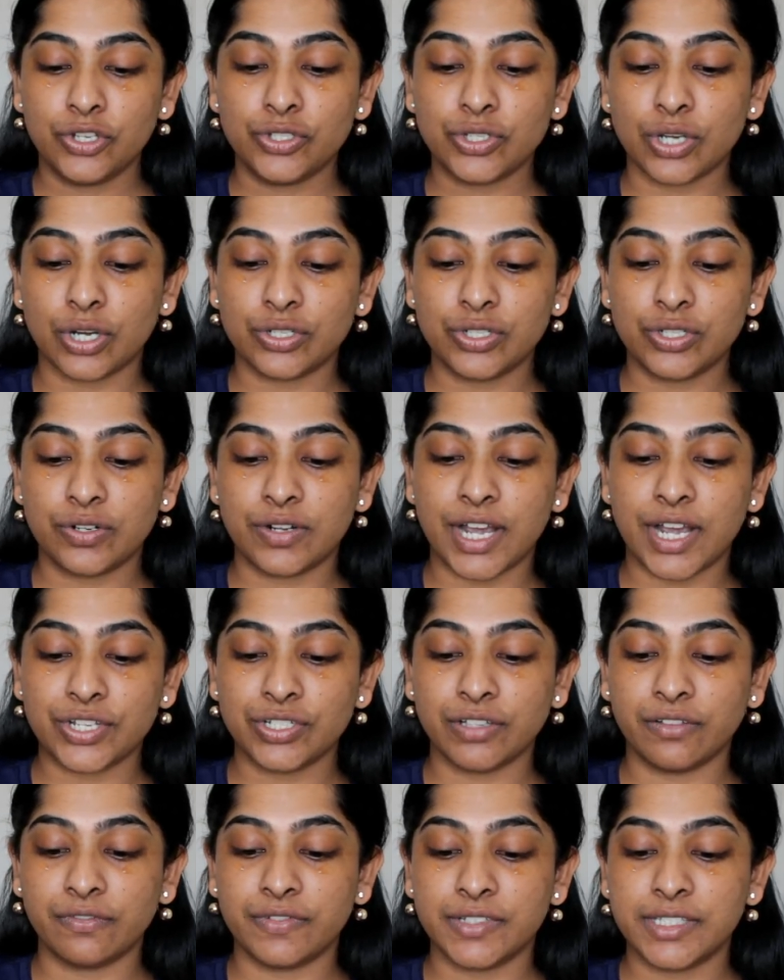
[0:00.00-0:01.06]
Doctor
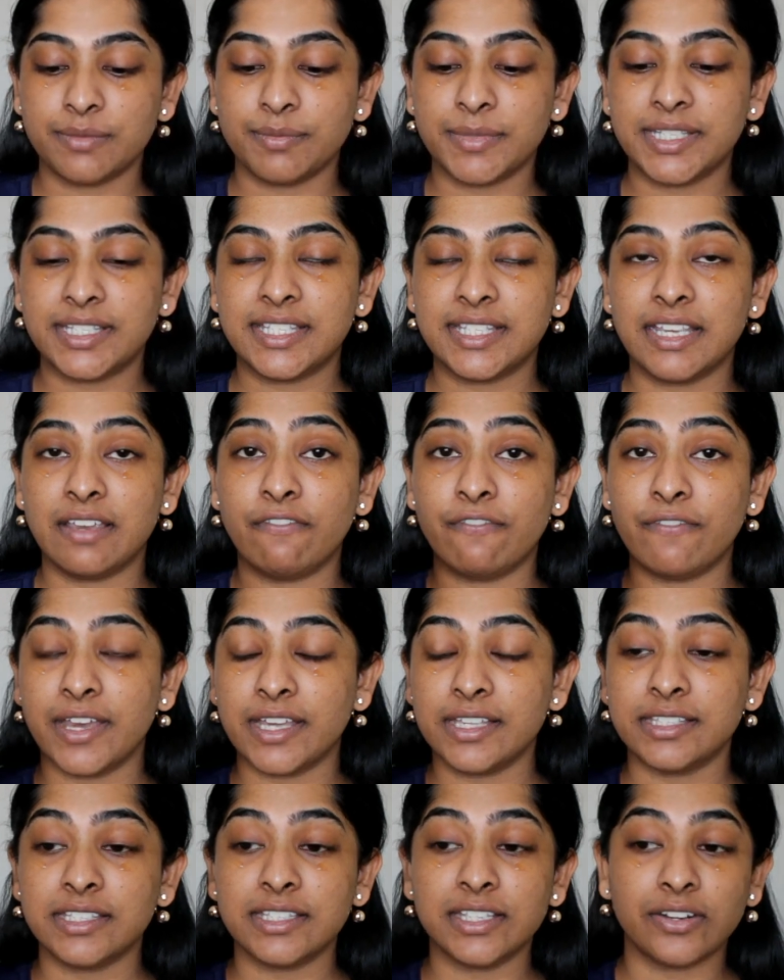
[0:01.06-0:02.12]
Rachel Vitamin C
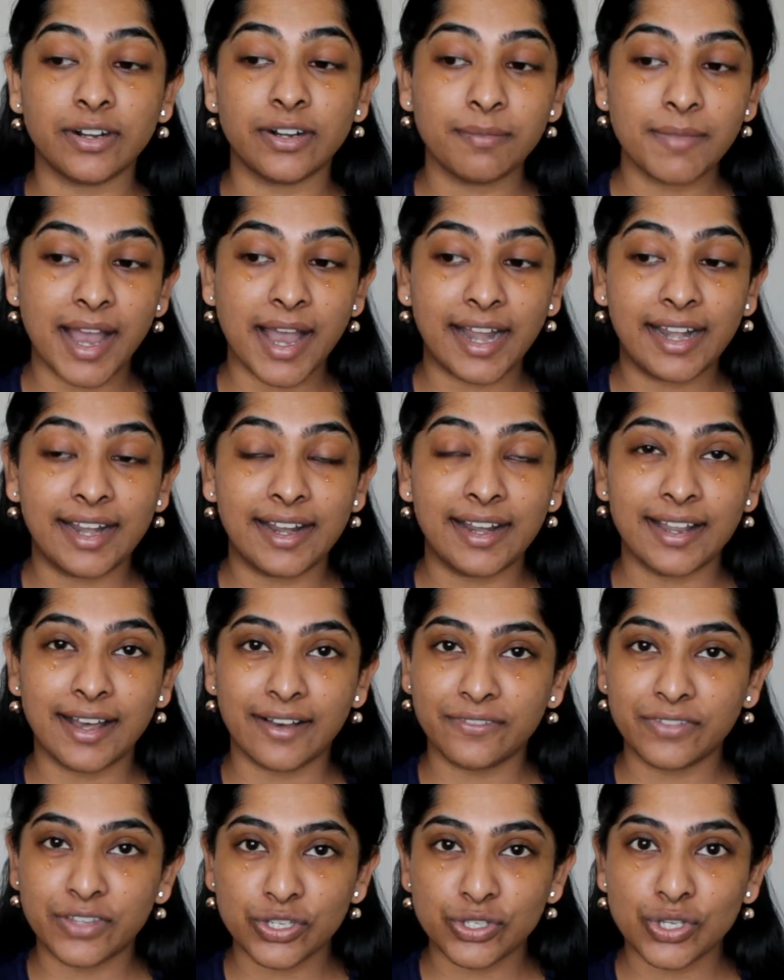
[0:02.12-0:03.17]
Face Serum. I
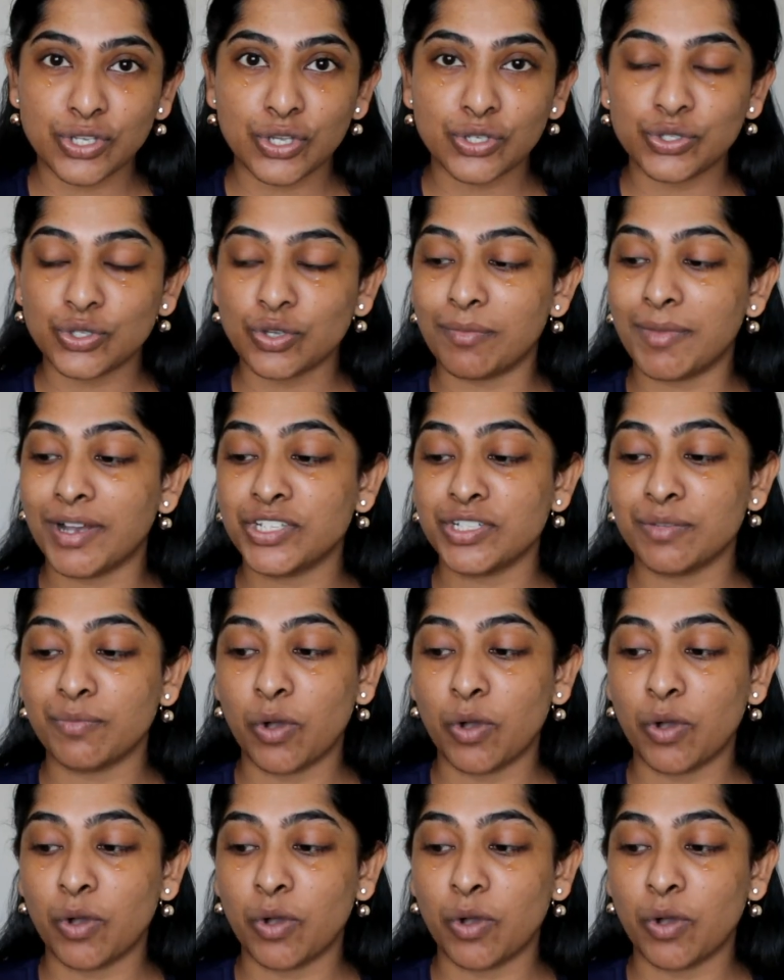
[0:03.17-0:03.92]
love this so much.